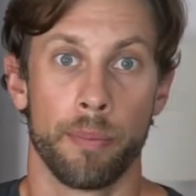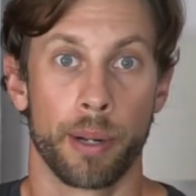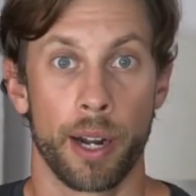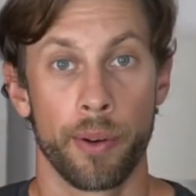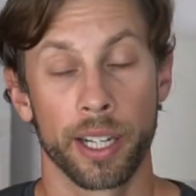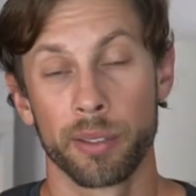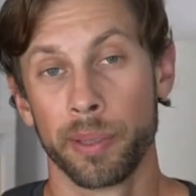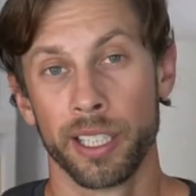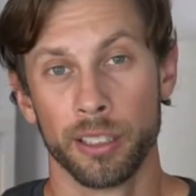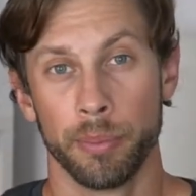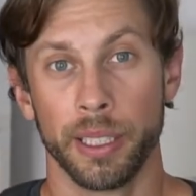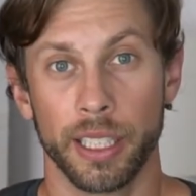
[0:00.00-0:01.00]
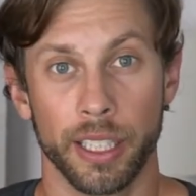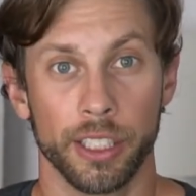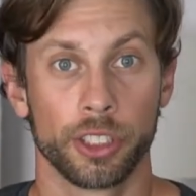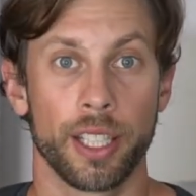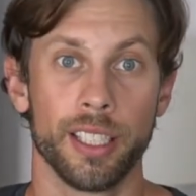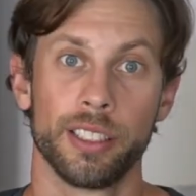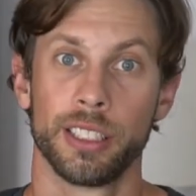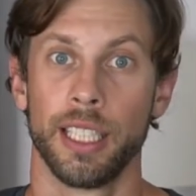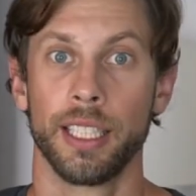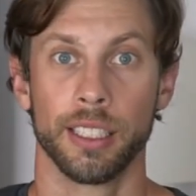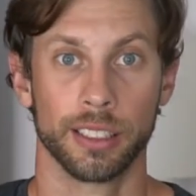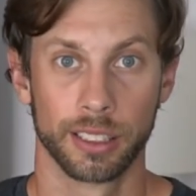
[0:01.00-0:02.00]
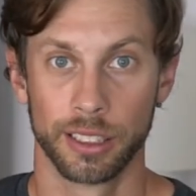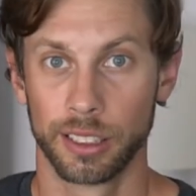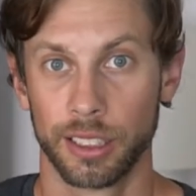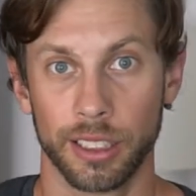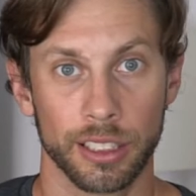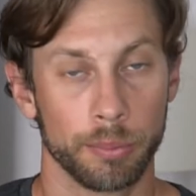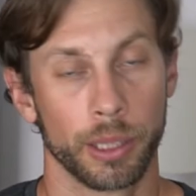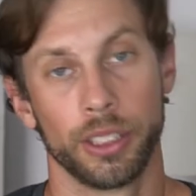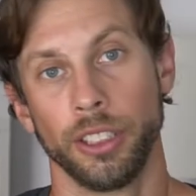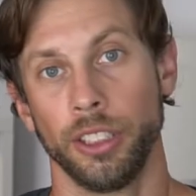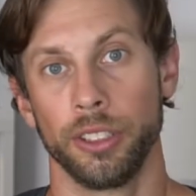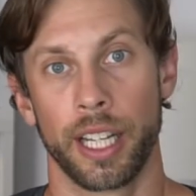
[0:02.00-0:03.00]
But I recommend in the beginning, try to stay consistent as much as you